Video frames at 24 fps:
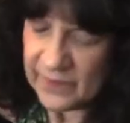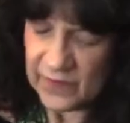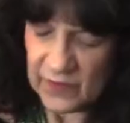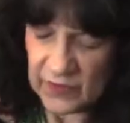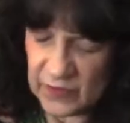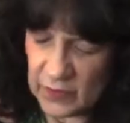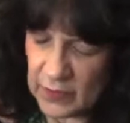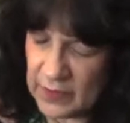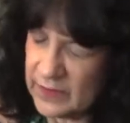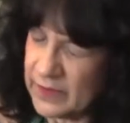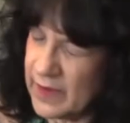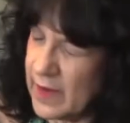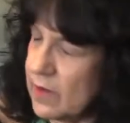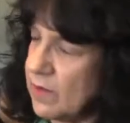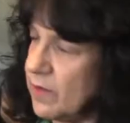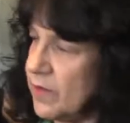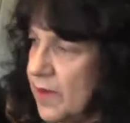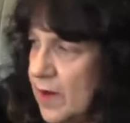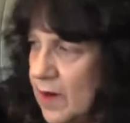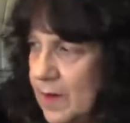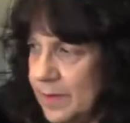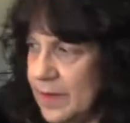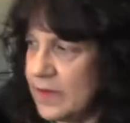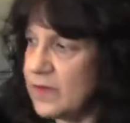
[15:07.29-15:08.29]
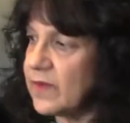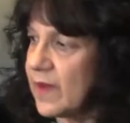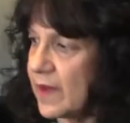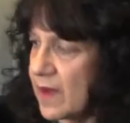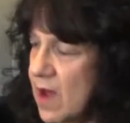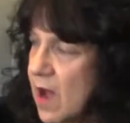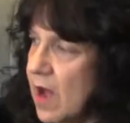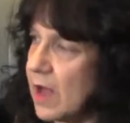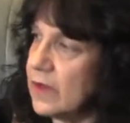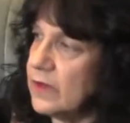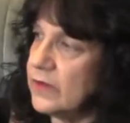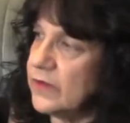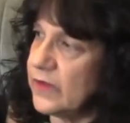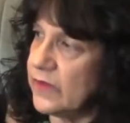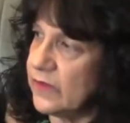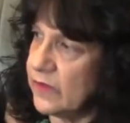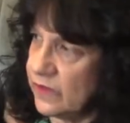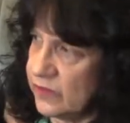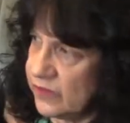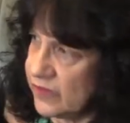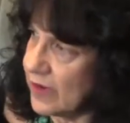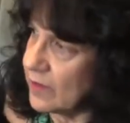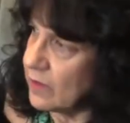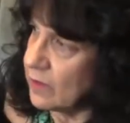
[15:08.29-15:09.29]
For doing psychotherapy.
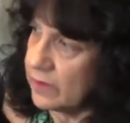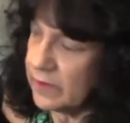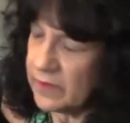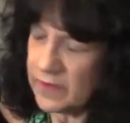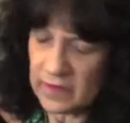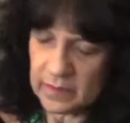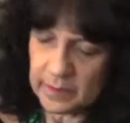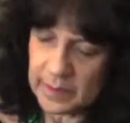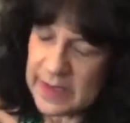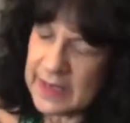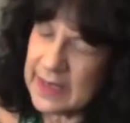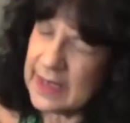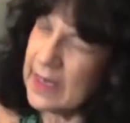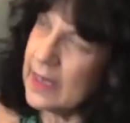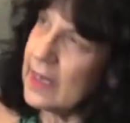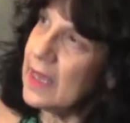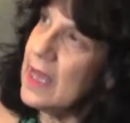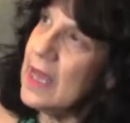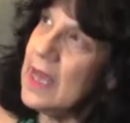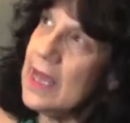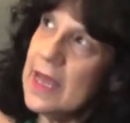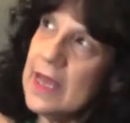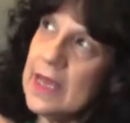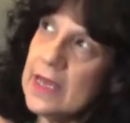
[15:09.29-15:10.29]
Psychologists, generally speaking,